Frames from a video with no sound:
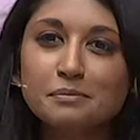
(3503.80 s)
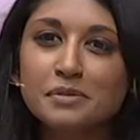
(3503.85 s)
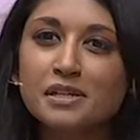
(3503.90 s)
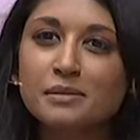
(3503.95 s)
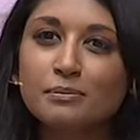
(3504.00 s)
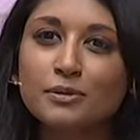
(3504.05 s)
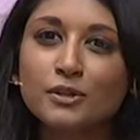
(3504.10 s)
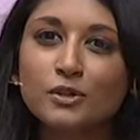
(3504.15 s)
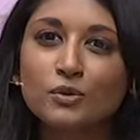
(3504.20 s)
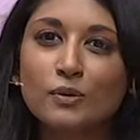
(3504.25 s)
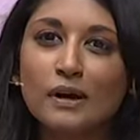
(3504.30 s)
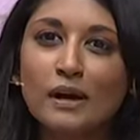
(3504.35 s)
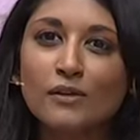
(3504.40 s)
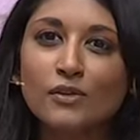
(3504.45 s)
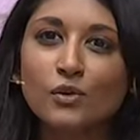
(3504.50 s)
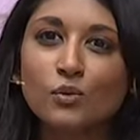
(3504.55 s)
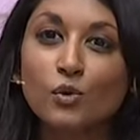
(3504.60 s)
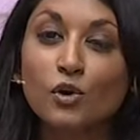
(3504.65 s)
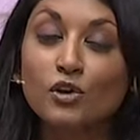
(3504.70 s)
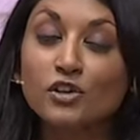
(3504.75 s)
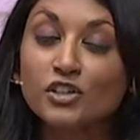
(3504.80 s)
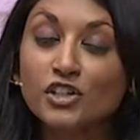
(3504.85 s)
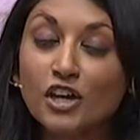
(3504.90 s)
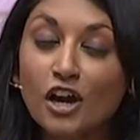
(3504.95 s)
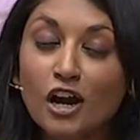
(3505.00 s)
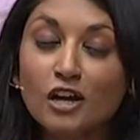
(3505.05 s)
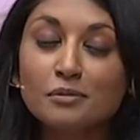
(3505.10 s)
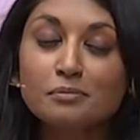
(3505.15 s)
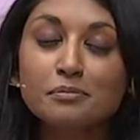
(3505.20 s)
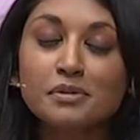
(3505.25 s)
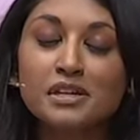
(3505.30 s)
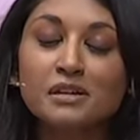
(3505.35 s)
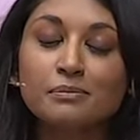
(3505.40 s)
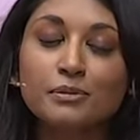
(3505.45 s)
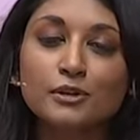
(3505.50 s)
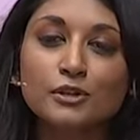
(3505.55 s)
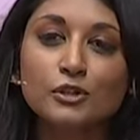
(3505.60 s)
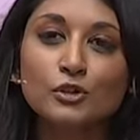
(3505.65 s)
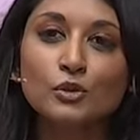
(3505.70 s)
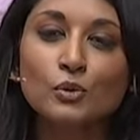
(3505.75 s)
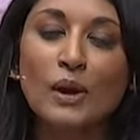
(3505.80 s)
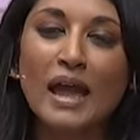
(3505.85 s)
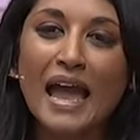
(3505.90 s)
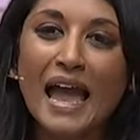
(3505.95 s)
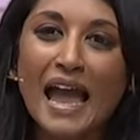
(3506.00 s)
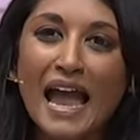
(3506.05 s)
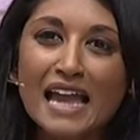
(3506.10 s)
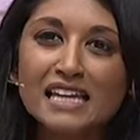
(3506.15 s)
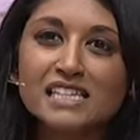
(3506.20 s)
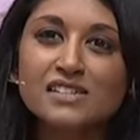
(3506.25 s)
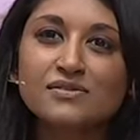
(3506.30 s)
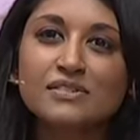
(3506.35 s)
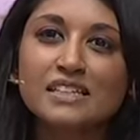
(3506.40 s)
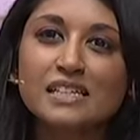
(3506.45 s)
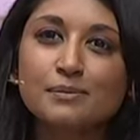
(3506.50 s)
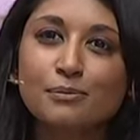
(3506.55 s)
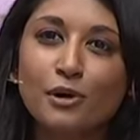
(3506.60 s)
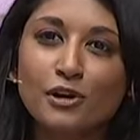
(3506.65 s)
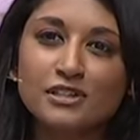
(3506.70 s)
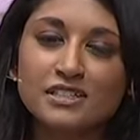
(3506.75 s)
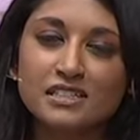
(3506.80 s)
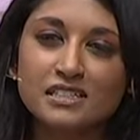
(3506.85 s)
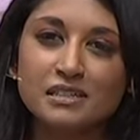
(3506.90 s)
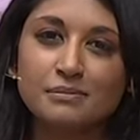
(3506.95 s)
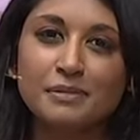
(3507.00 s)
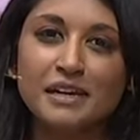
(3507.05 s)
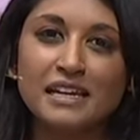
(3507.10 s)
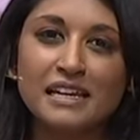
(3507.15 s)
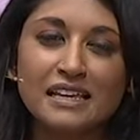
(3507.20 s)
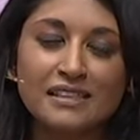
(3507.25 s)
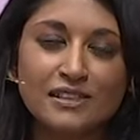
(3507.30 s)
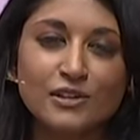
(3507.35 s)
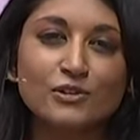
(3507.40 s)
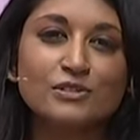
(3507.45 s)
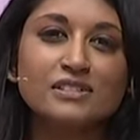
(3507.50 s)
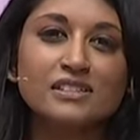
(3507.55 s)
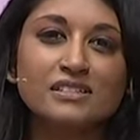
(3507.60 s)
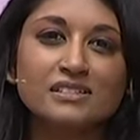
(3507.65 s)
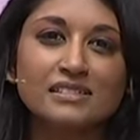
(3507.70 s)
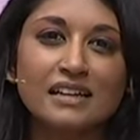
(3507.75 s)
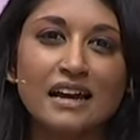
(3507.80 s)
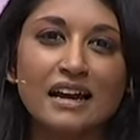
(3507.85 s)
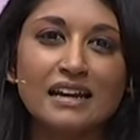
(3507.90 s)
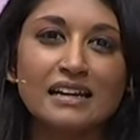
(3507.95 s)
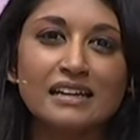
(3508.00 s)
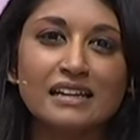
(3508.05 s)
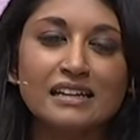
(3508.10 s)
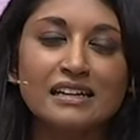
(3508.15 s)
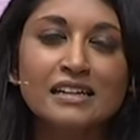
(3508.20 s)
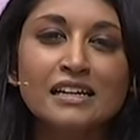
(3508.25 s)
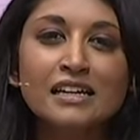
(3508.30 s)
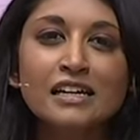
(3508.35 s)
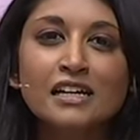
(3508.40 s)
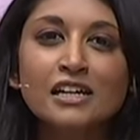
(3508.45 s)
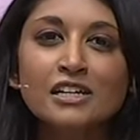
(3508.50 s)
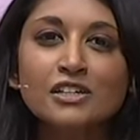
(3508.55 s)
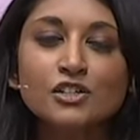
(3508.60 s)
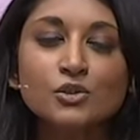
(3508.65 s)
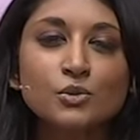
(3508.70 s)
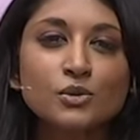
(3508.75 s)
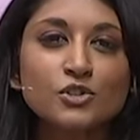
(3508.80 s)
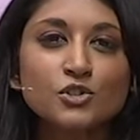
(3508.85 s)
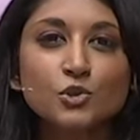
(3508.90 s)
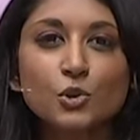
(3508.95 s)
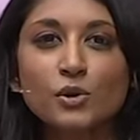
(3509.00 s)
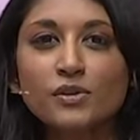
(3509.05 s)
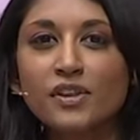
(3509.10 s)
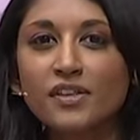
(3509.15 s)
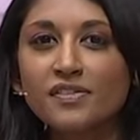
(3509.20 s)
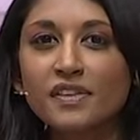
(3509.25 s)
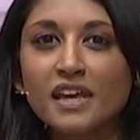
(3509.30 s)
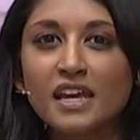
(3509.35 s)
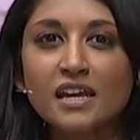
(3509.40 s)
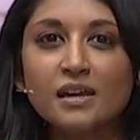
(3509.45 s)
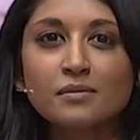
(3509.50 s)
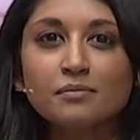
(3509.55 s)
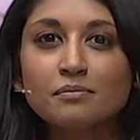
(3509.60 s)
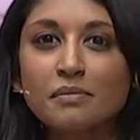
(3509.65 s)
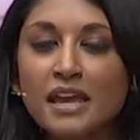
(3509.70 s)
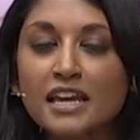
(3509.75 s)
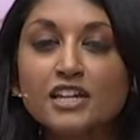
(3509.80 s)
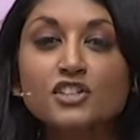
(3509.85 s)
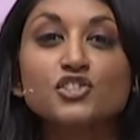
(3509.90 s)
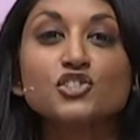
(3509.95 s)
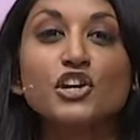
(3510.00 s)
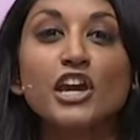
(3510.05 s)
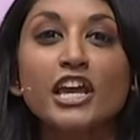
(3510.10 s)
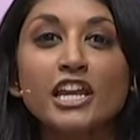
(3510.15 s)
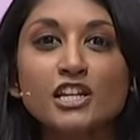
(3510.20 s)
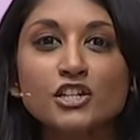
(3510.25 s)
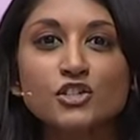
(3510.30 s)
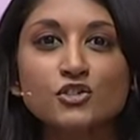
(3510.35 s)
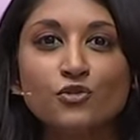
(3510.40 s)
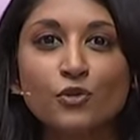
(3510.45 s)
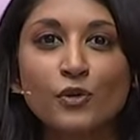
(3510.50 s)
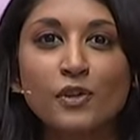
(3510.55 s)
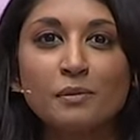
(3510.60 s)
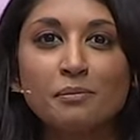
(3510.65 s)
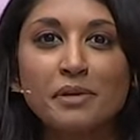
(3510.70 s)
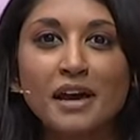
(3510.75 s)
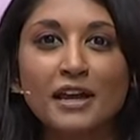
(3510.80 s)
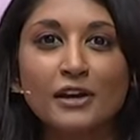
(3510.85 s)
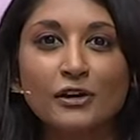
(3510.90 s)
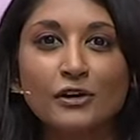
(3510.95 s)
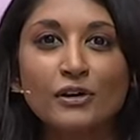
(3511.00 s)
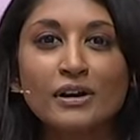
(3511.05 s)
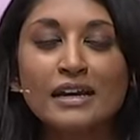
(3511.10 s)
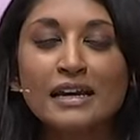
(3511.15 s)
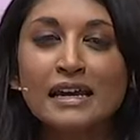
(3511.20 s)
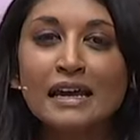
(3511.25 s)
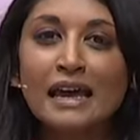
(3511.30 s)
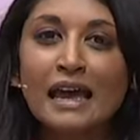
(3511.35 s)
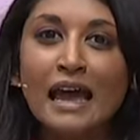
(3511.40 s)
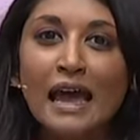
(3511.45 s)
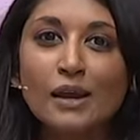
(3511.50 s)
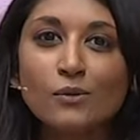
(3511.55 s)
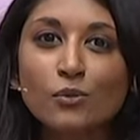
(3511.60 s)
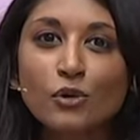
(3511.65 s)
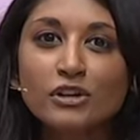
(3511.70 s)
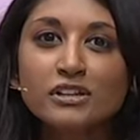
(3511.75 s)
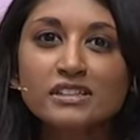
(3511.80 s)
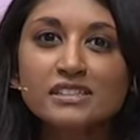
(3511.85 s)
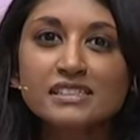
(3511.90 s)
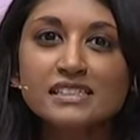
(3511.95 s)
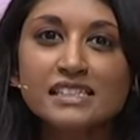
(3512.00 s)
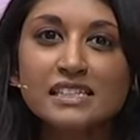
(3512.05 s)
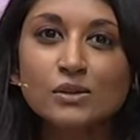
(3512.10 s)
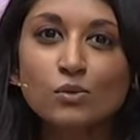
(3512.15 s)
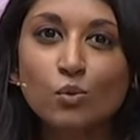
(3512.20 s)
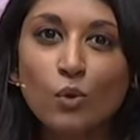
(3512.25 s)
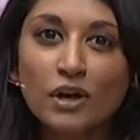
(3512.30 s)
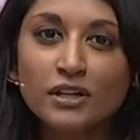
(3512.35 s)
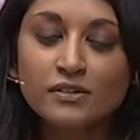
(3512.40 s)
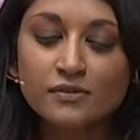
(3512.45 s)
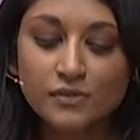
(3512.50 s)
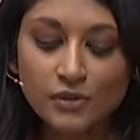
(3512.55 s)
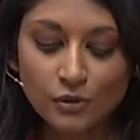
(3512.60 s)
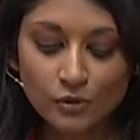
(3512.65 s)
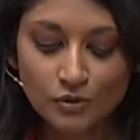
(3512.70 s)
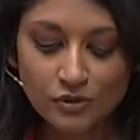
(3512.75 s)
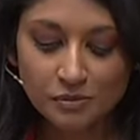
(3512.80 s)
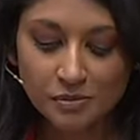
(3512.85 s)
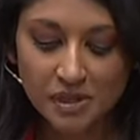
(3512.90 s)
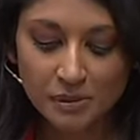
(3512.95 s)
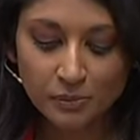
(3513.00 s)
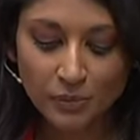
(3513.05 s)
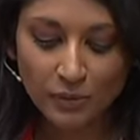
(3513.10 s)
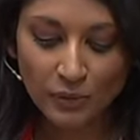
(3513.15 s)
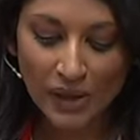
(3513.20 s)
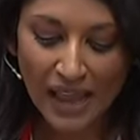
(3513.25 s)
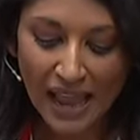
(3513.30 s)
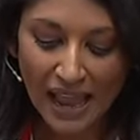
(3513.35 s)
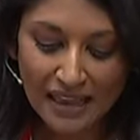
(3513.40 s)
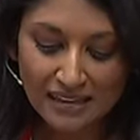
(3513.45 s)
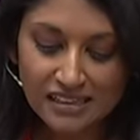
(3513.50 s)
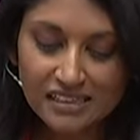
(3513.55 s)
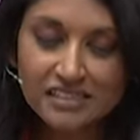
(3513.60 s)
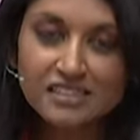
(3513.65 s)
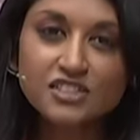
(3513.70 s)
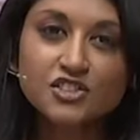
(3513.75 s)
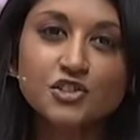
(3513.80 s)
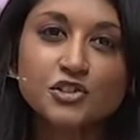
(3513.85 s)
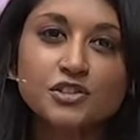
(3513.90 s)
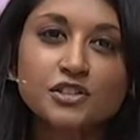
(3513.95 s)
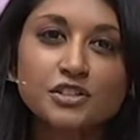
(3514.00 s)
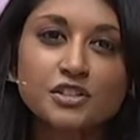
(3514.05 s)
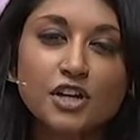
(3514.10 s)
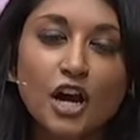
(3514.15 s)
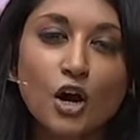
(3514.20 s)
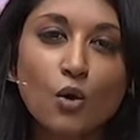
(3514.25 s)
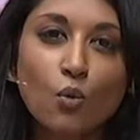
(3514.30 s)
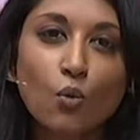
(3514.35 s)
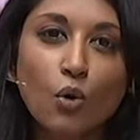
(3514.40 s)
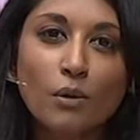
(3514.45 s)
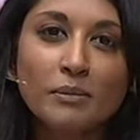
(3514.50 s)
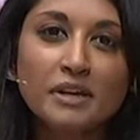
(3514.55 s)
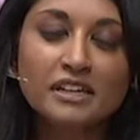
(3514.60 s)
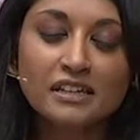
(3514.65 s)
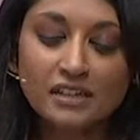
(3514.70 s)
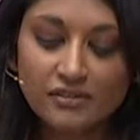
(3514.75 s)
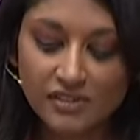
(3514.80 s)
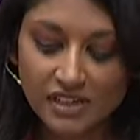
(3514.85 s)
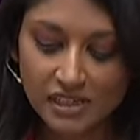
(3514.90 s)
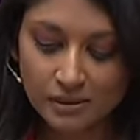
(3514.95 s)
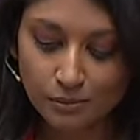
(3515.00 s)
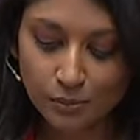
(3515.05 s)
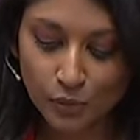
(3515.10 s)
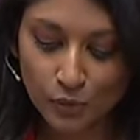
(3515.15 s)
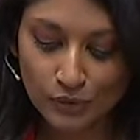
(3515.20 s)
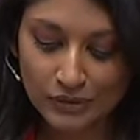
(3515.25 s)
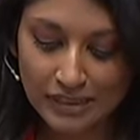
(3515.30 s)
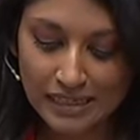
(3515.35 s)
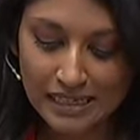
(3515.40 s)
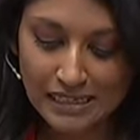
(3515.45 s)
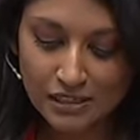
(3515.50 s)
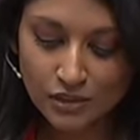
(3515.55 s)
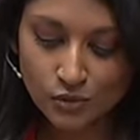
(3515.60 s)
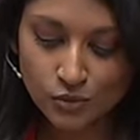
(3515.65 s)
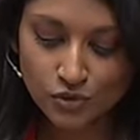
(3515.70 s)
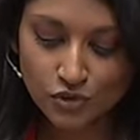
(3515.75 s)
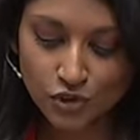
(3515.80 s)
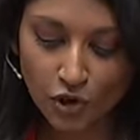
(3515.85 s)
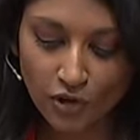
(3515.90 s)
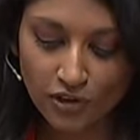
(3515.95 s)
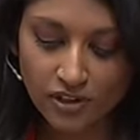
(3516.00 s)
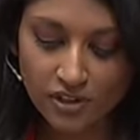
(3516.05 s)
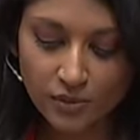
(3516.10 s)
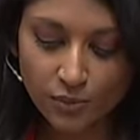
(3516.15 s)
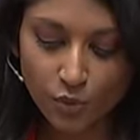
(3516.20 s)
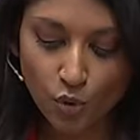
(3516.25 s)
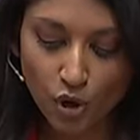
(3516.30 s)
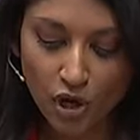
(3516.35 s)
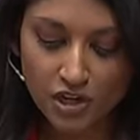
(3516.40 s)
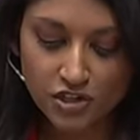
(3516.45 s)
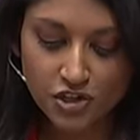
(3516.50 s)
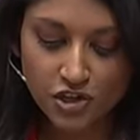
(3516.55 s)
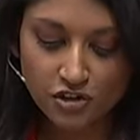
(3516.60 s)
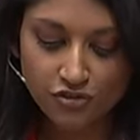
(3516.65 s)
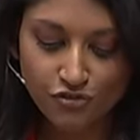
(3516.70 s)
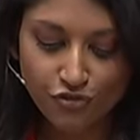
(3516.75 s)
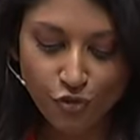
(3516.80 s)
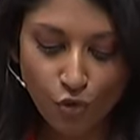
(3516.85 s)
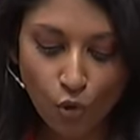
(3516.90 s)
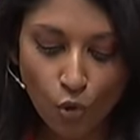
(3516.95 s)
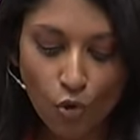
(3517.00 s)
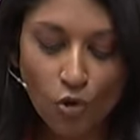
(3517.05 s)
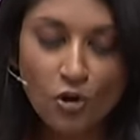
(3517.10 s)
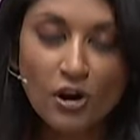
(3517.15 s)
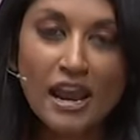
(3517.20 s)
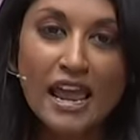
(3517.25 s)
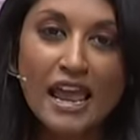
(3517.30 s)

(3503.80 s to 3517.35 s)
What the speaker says: people around the world, young people who actively participate in their society to ensure that they make a change for the better. And we're going to see one of those people, Alex. She's a young woman living in Berlin who started a project for